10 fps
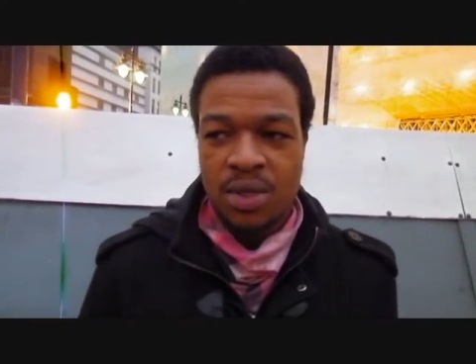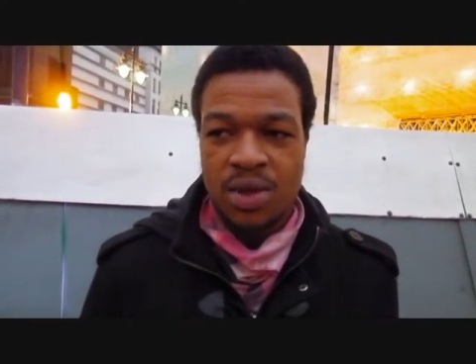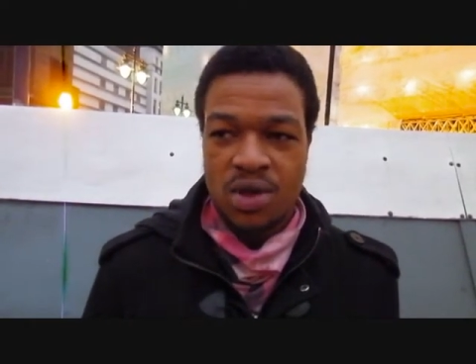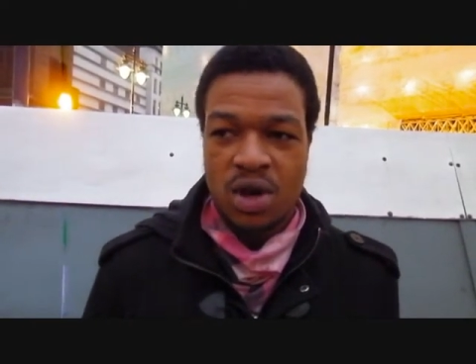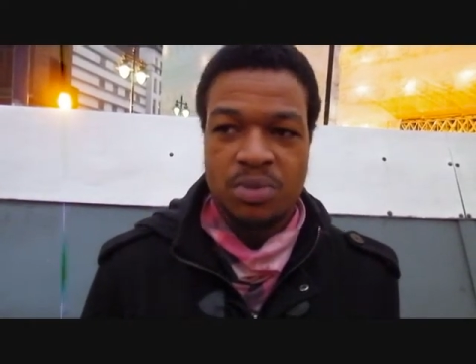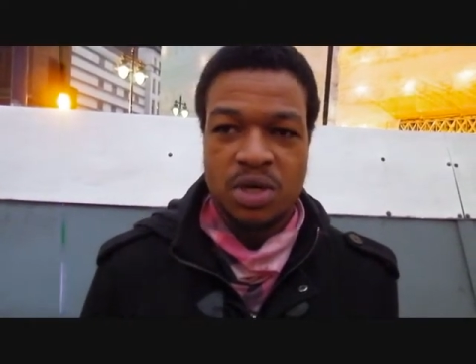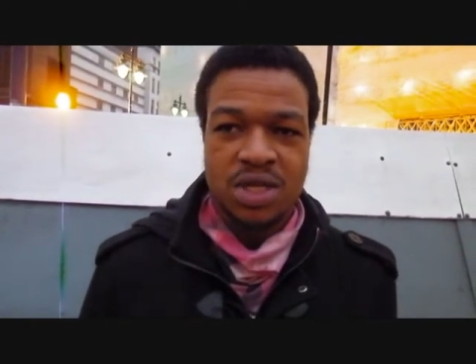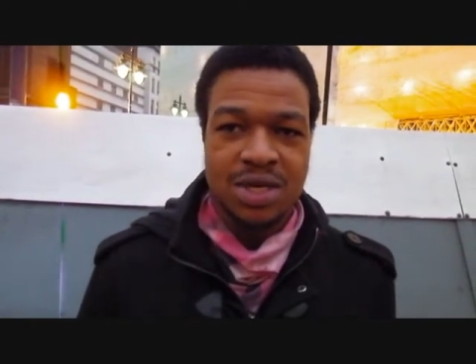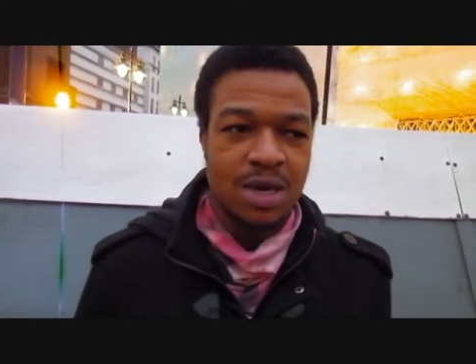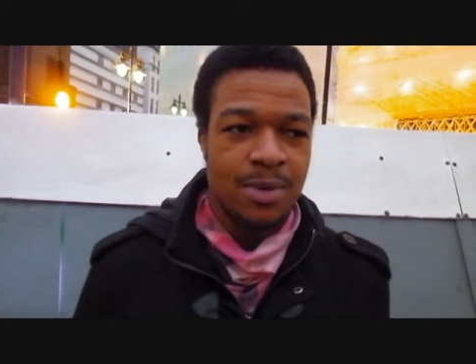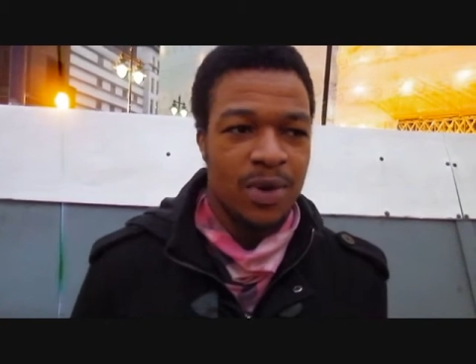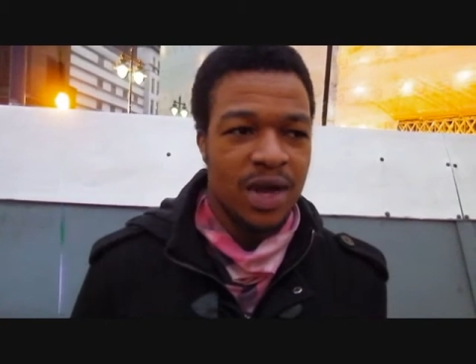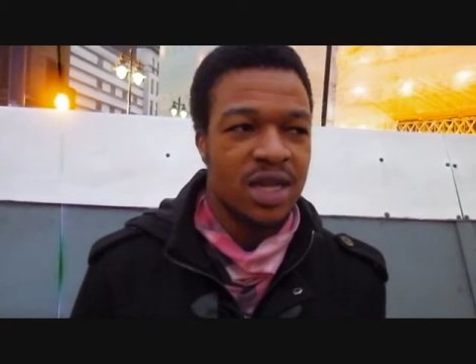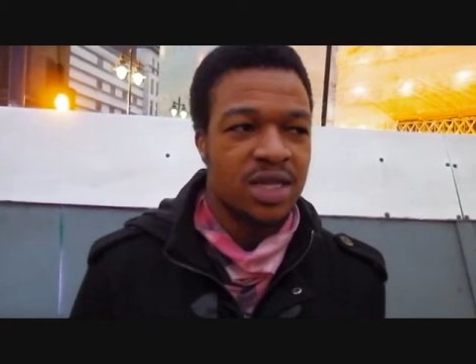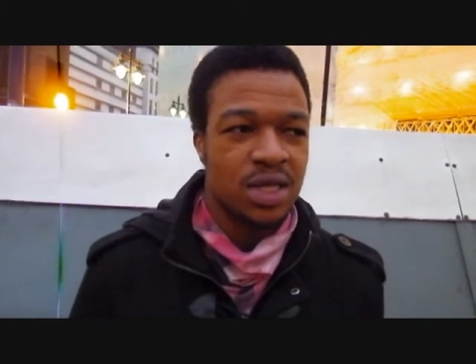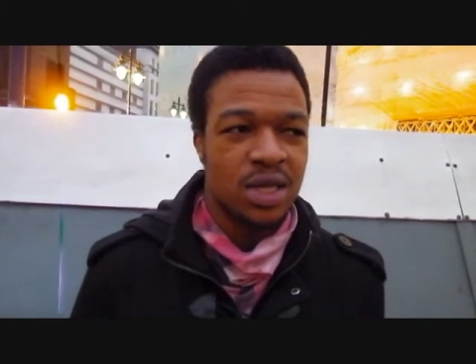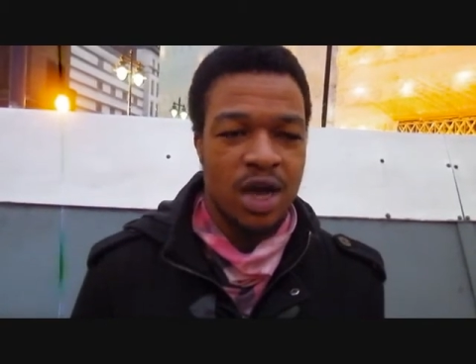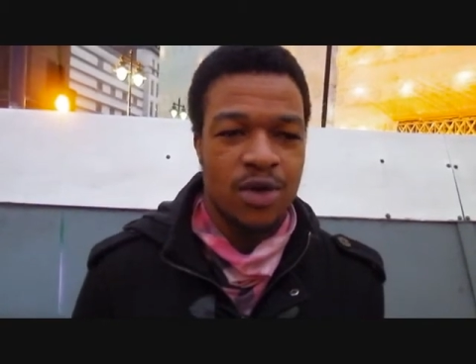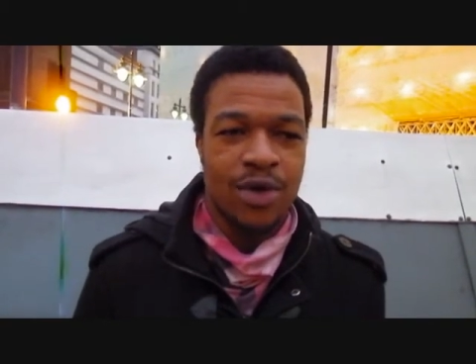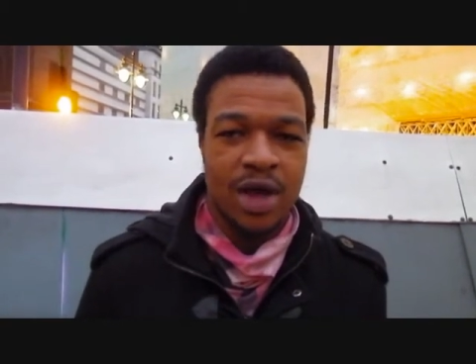There was a lot more to him, and when I actually
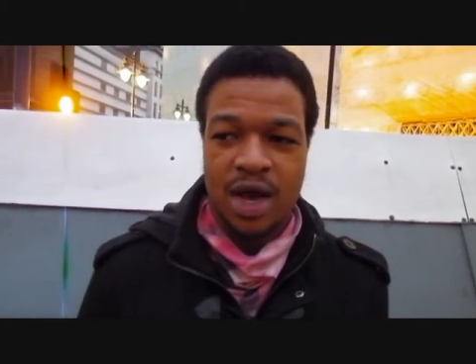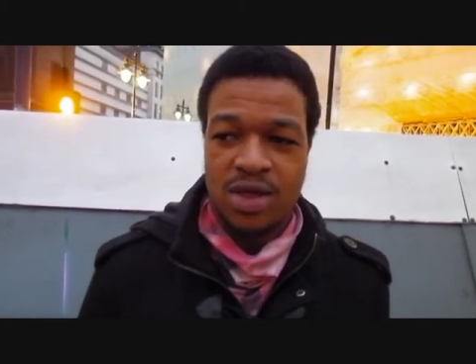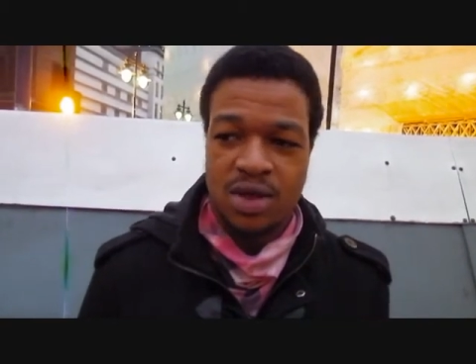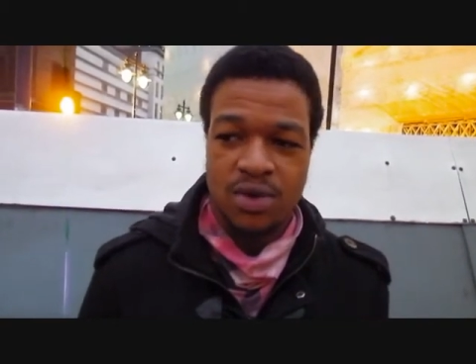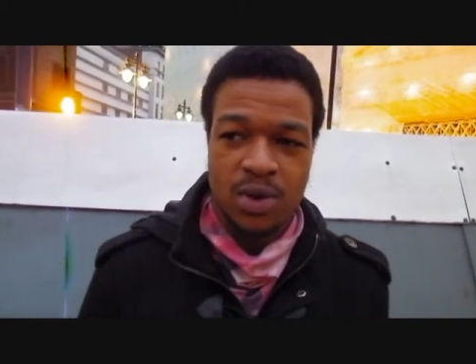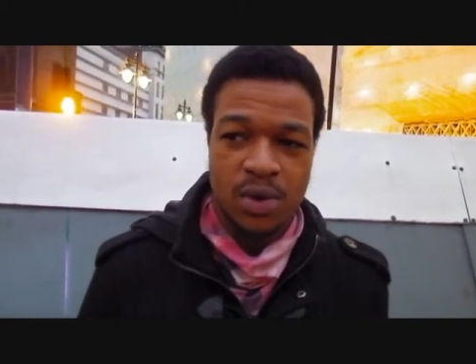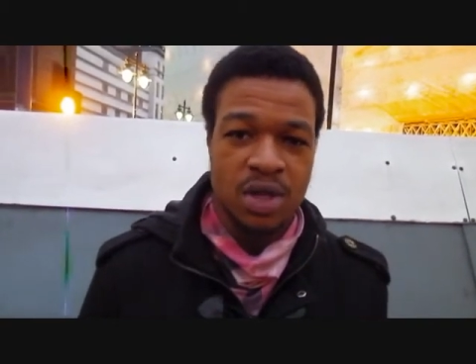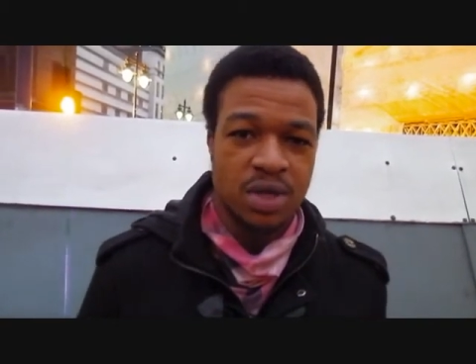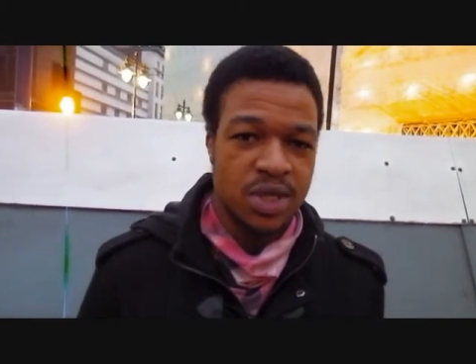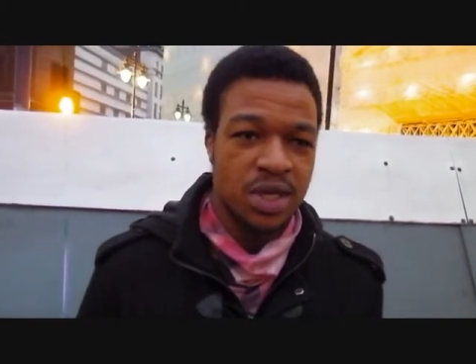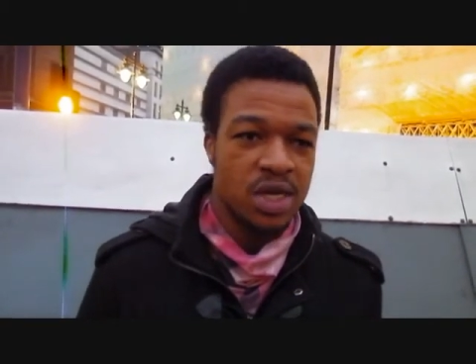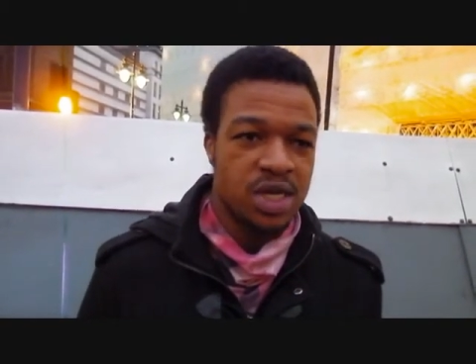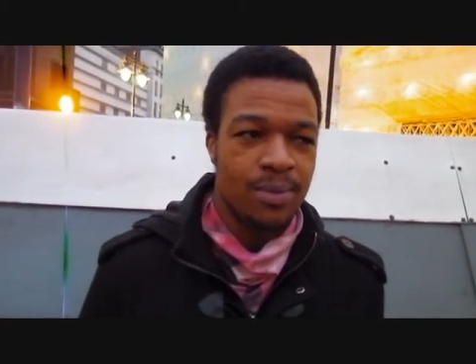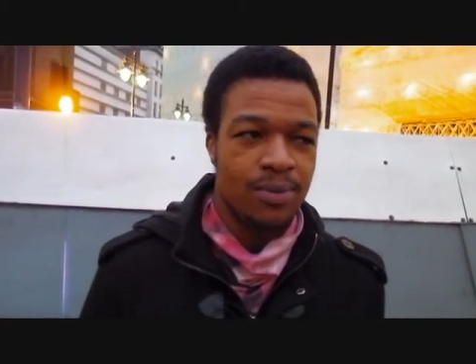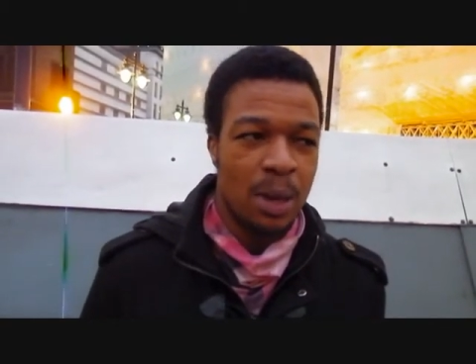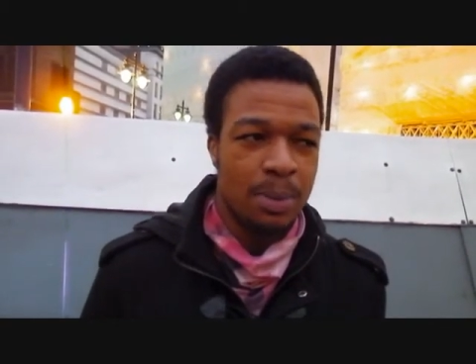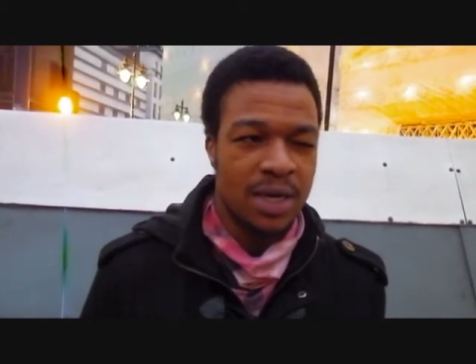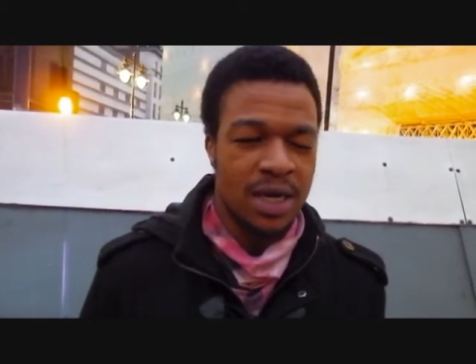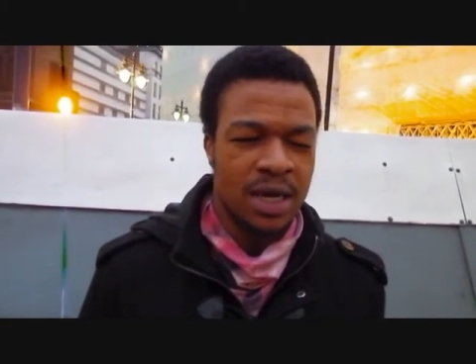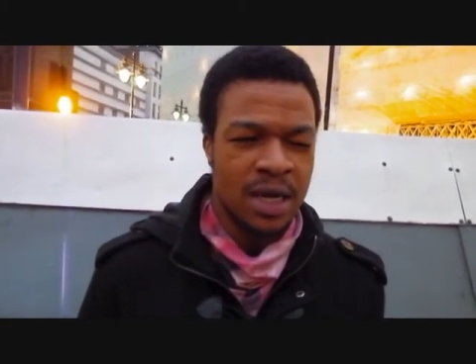started realising who he was and researching him
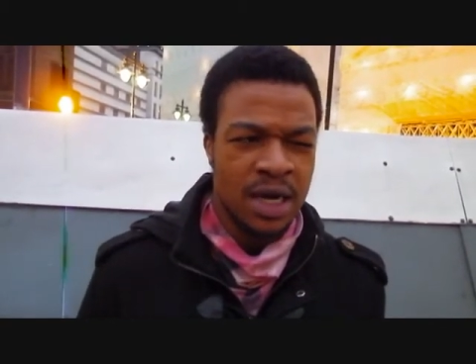properly,